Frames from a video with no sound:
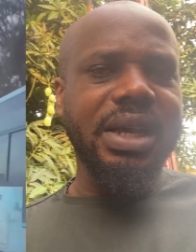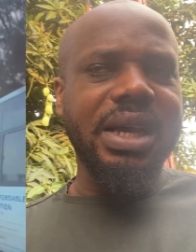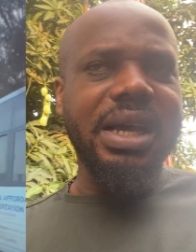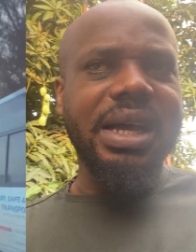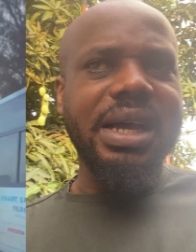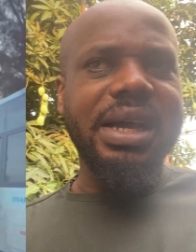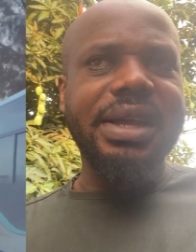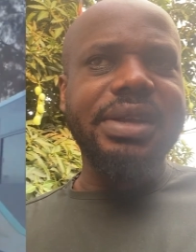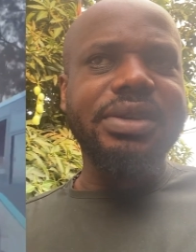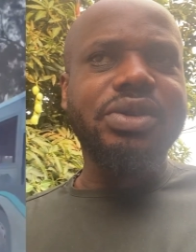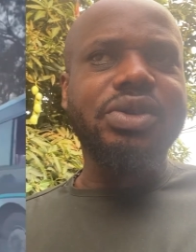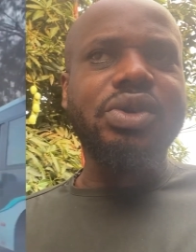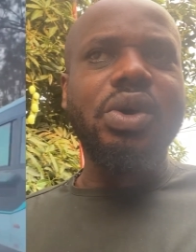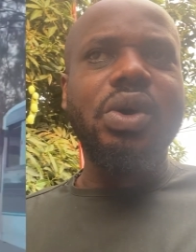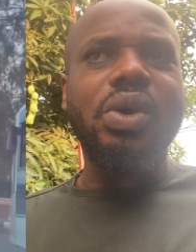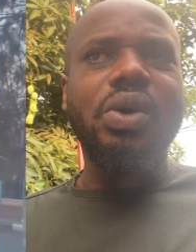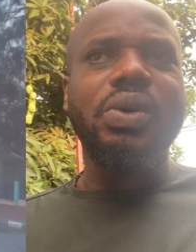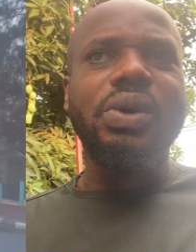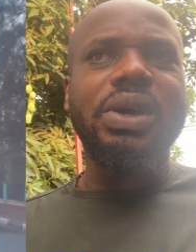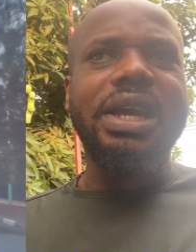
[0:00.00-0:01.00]
And
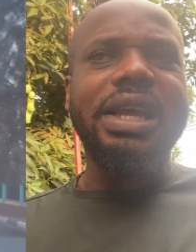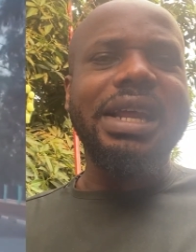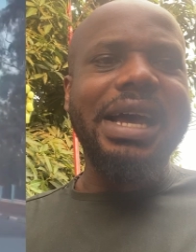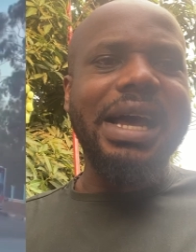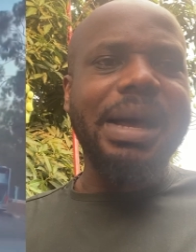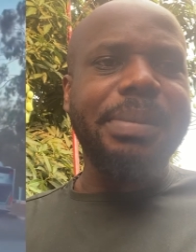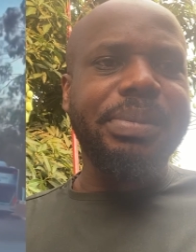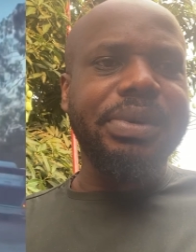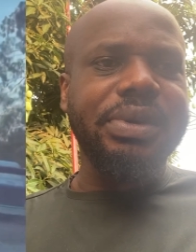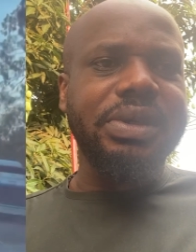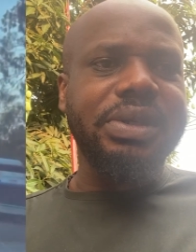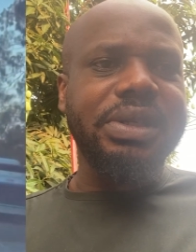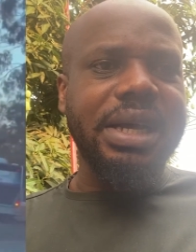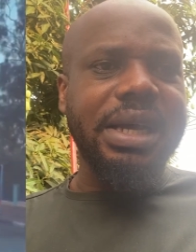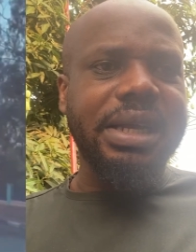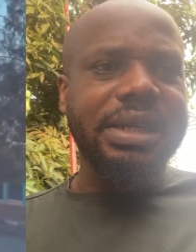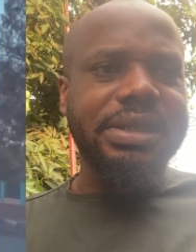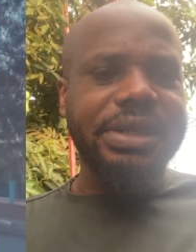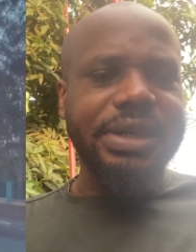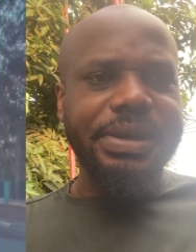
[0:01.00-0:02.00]
so it happens
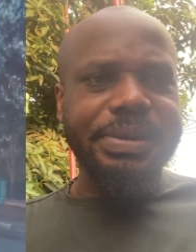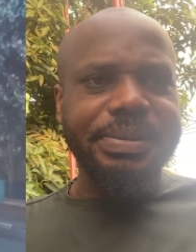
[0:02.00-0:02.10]
that